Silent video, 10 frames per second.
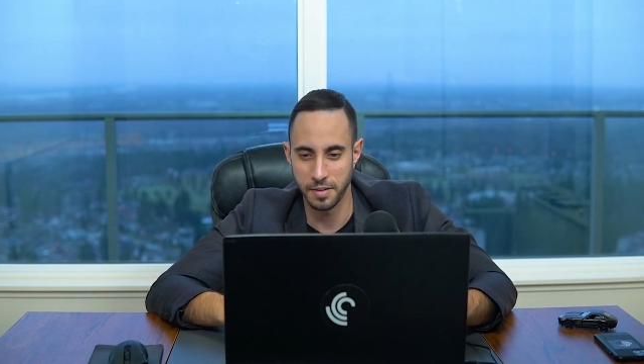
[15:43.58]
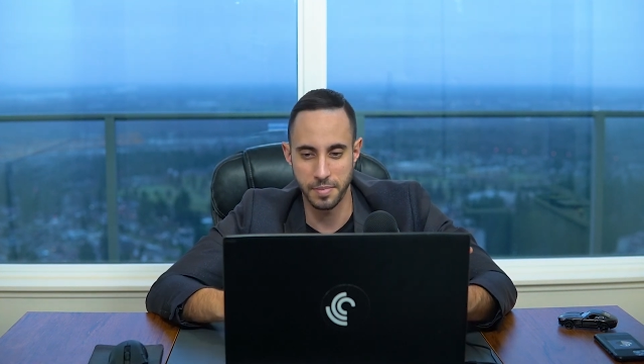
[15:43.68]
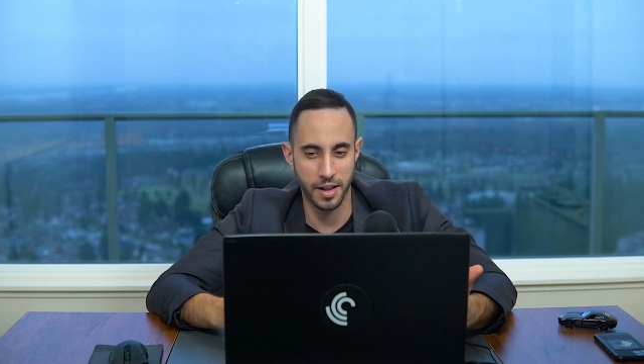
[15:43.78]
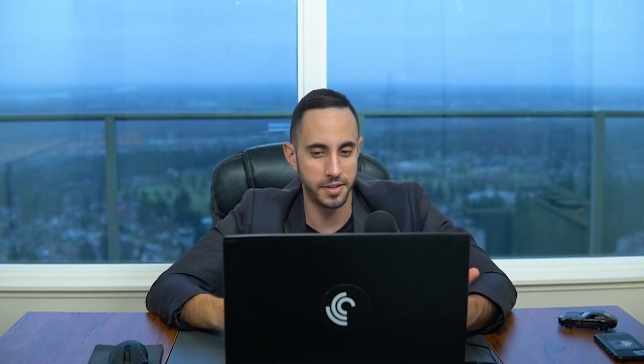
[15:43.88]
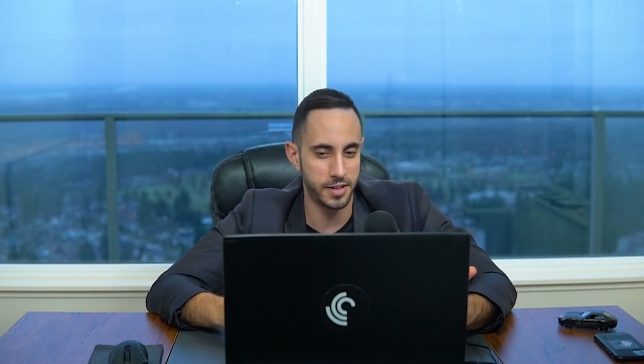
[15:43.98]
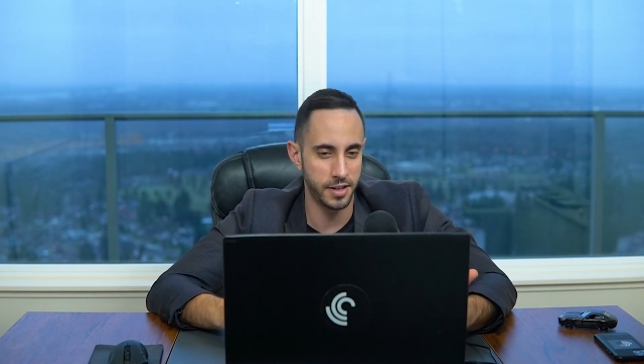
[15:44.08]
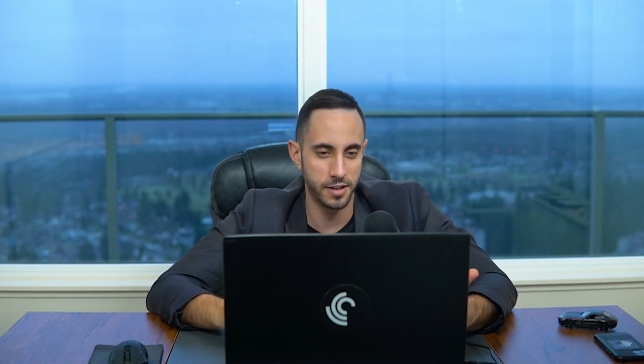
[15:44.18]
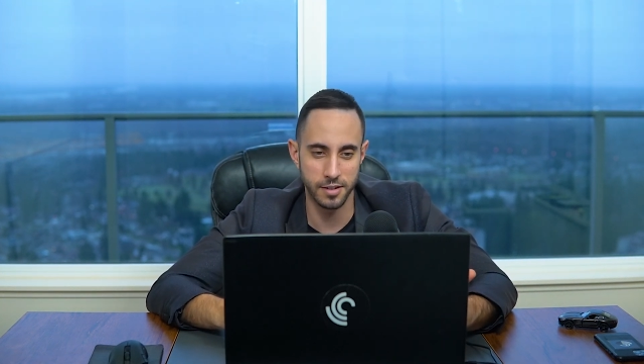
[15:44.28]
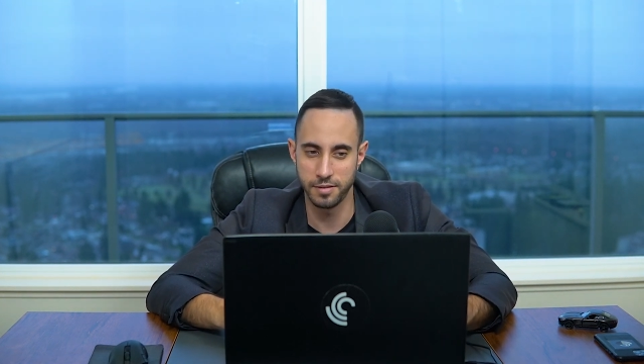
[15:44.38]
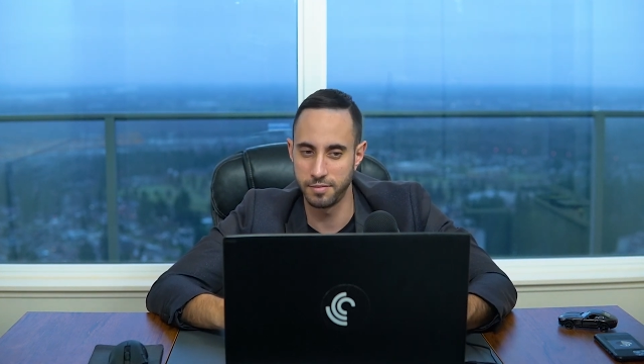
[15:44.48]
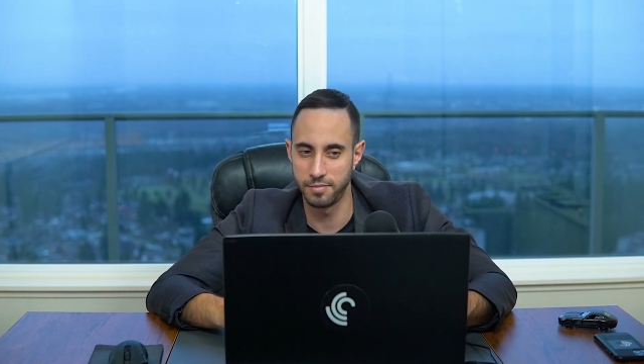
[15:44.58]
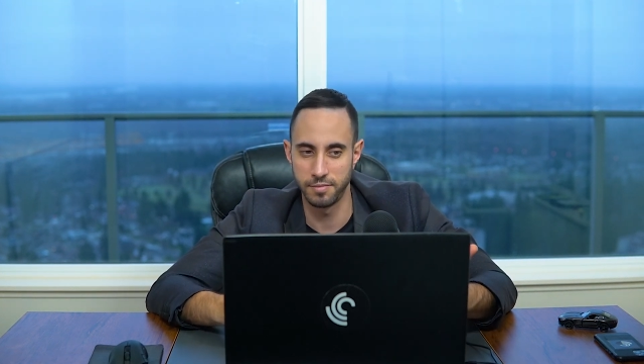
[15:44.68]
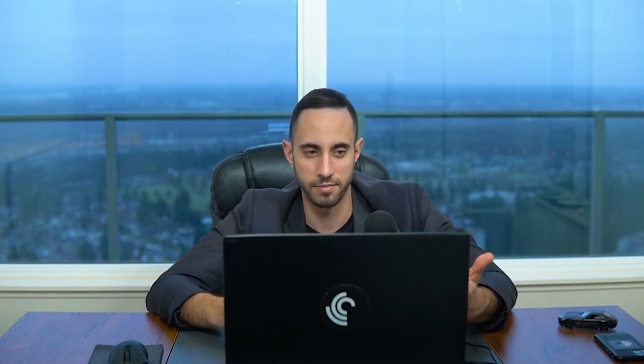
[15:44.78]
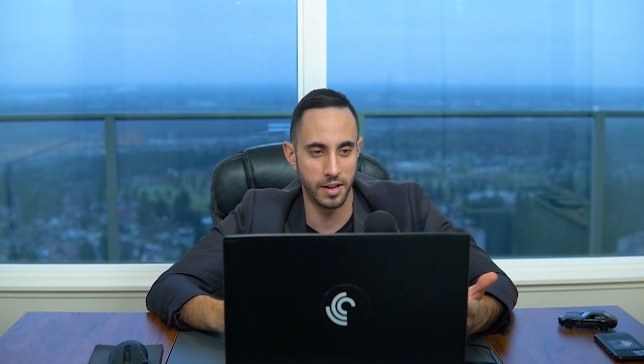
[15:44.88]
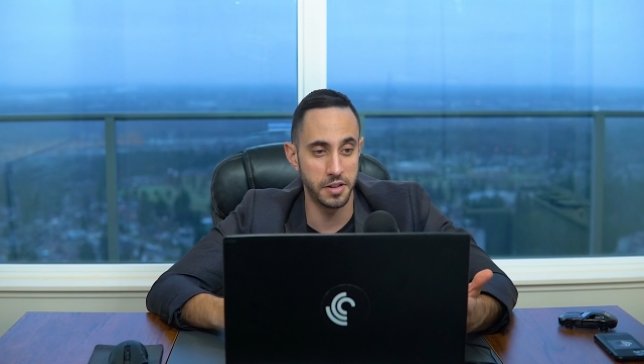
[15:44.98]
Palantir,
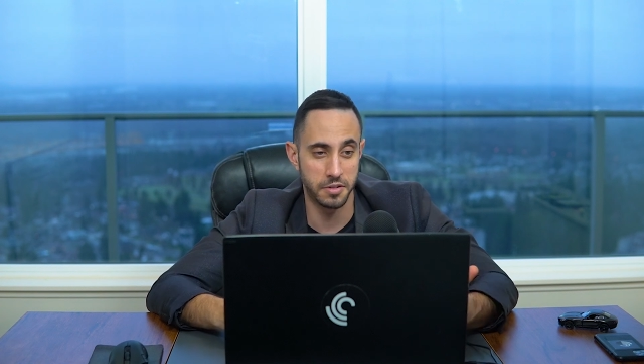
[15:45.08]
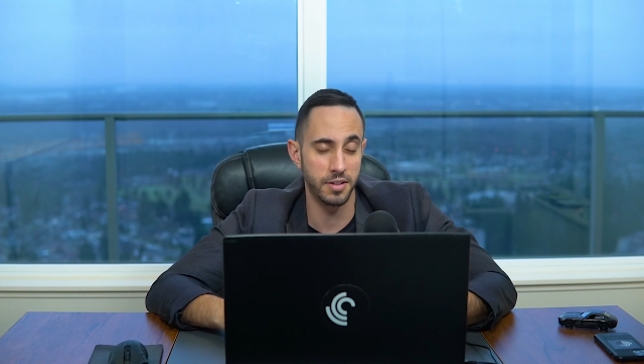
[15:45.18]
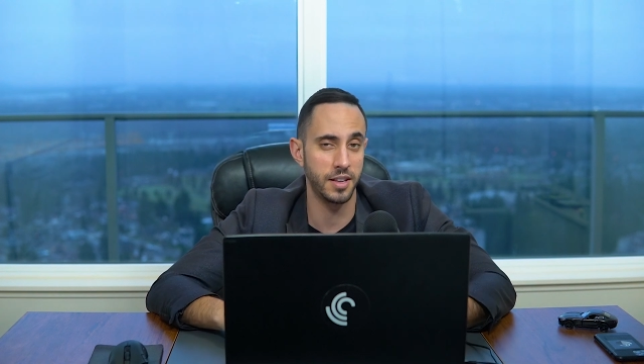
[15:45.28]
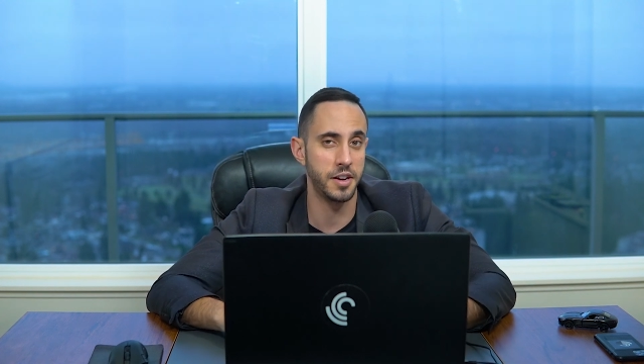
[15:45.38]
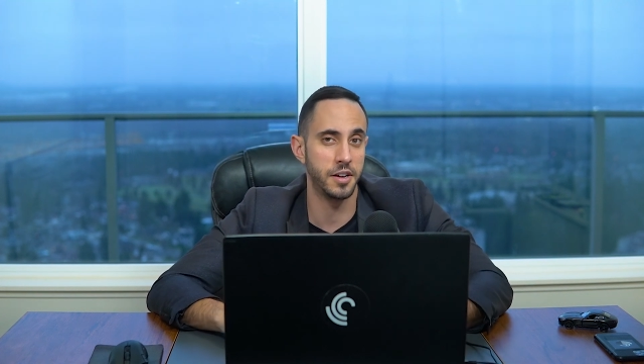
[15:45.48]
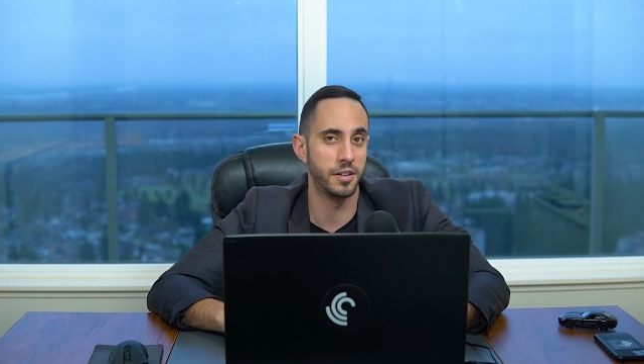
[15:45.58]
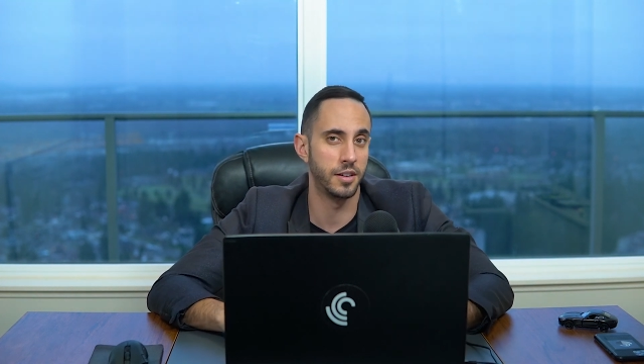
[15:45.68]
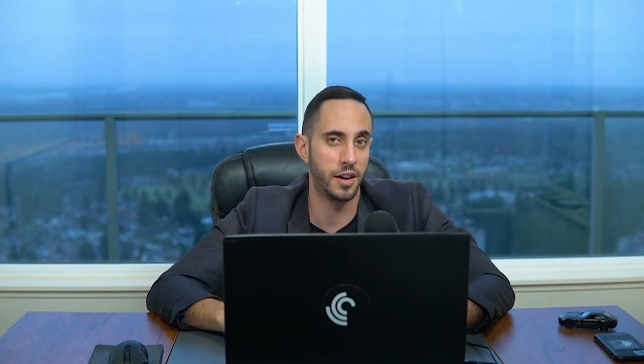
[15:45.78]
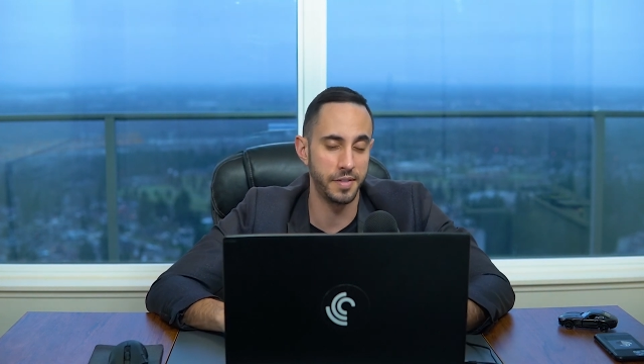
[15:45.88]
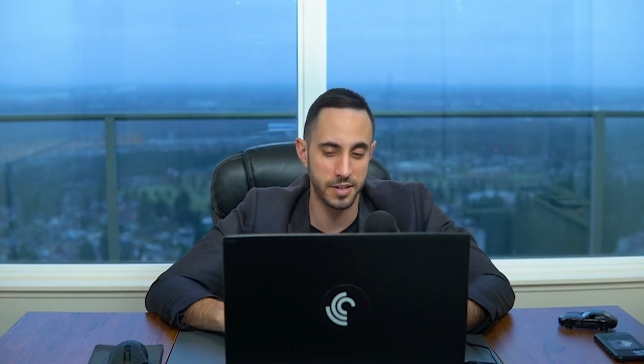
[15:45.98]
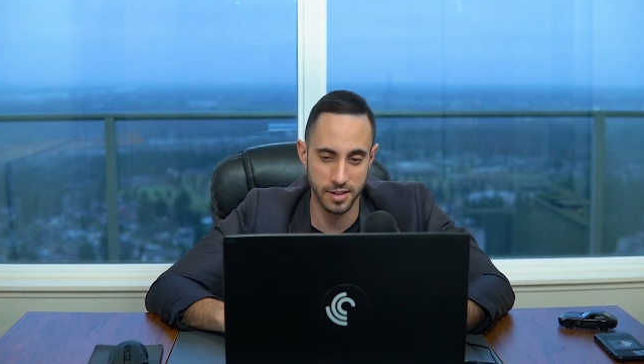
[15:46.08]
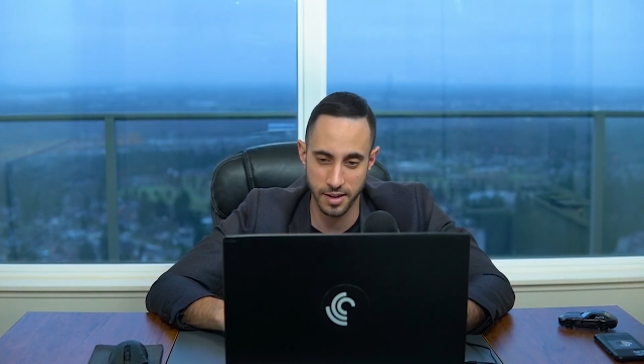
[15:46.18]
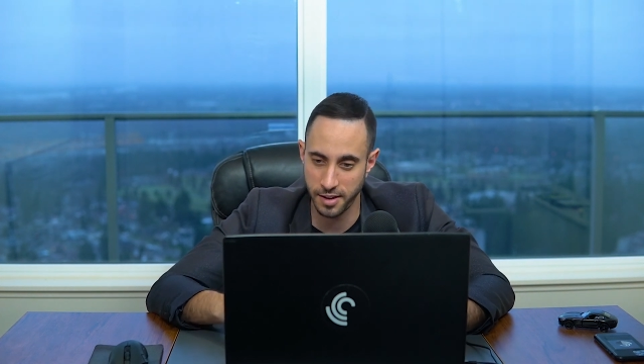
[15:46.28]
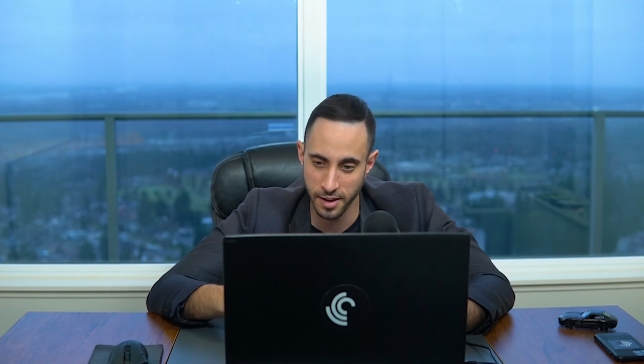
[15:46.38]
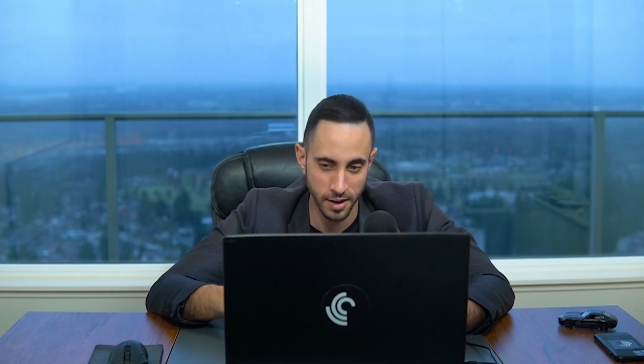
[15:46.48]
industry leader, obviously.